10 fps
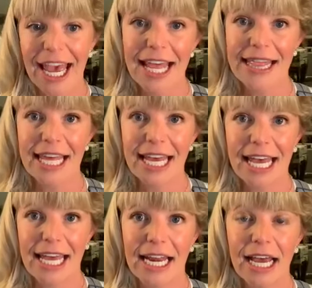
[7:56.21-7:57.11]
and
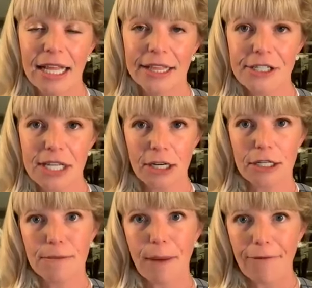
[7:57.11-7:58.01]
then there's a little
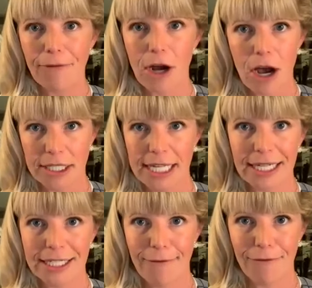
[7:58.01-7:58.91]
spot for
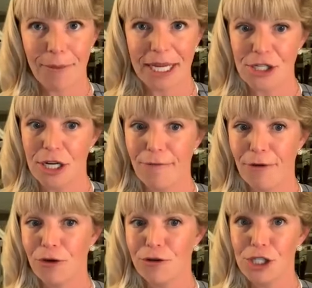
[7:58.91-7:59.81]
contact information of
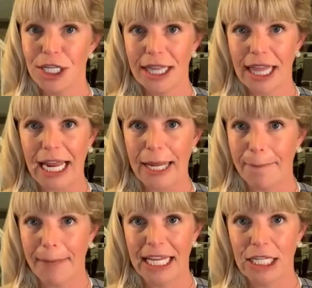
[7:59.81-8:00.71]
who she'd like
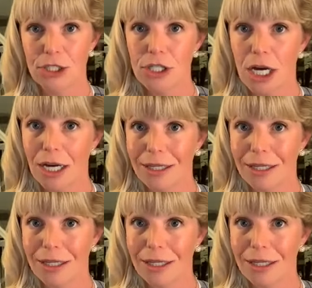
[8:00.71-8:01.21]
me to talk